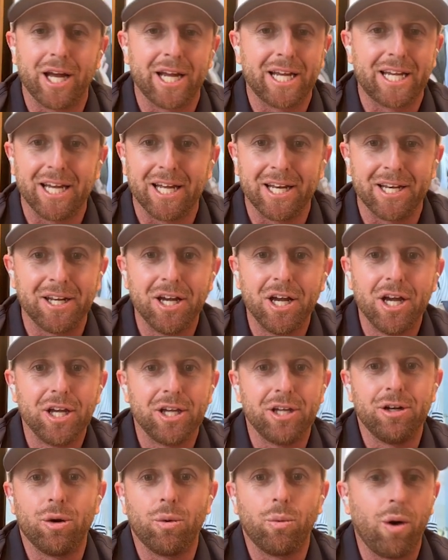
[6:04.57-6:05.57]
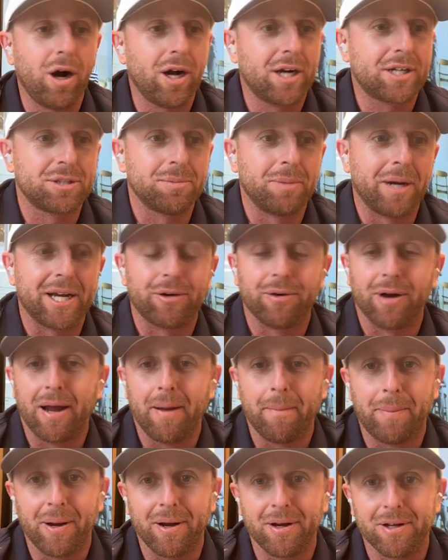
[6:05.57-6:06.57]
I can walk to my
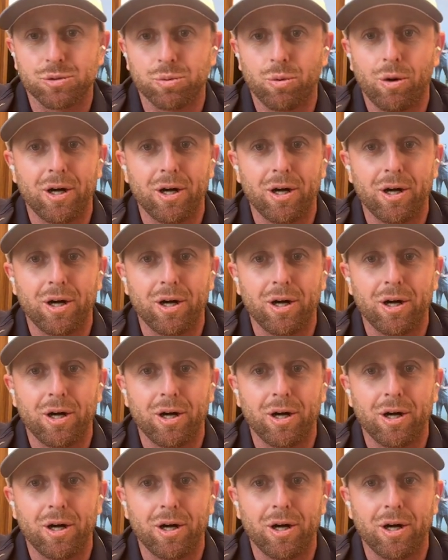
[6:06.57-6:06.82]
grandparents,